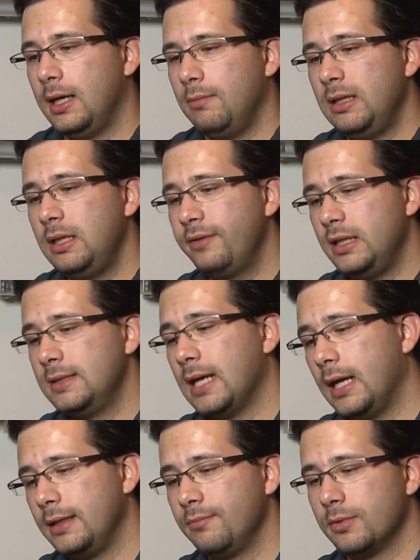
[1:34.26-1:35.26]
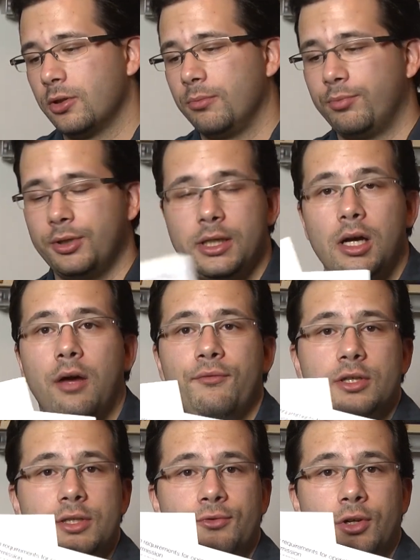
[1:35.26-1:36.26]
And many of these items are pretty
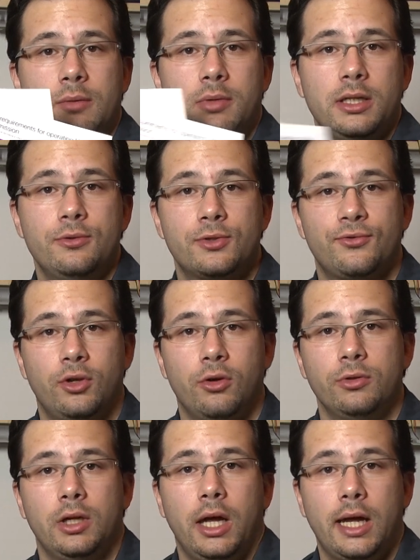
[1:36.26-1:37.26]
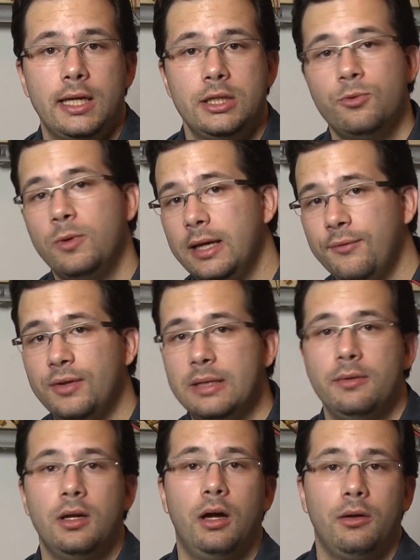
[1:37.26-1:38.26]
obvious for anybody who's flown a
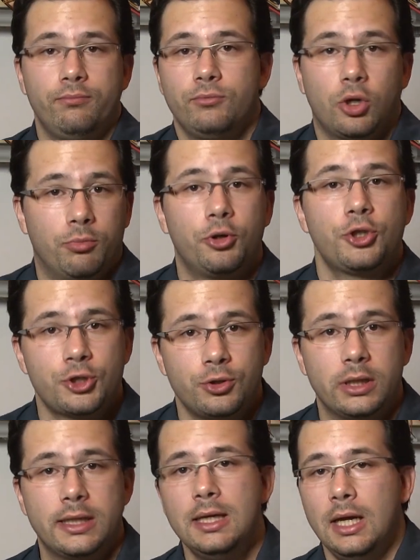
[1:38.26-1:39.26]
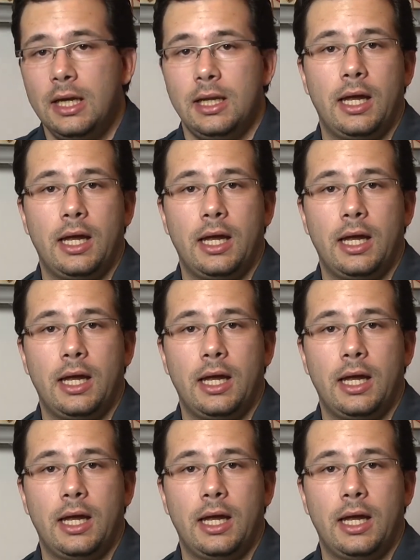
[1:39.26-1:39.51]
UAV commercially,